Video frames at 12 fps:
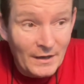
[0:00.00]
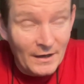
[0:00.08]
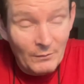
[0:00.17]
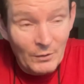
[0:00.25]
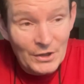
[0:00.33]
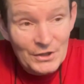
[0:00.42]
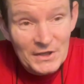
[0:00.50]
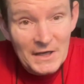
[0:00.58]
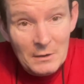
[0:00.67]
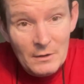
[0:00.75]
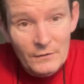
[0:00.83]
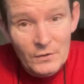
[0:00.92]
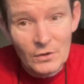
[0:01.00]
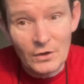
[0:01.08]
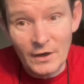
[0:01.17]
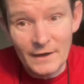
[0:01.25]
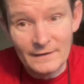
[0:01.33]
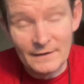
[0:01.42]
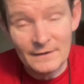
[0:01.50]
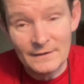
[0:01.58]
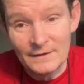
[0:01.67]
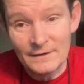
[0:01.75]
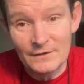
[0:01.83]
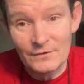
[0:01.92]
I want to share it with you guys, and
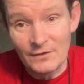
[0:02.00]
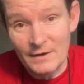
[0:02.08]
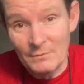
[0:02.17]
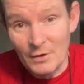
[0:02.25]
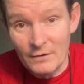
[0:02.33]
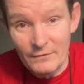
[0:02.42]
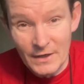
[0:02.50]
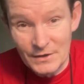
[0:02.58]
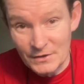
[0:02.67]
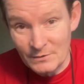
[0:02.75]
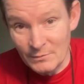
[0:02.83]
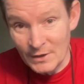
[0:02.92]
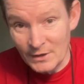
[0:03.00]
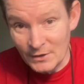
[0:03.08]
it's a great motivation when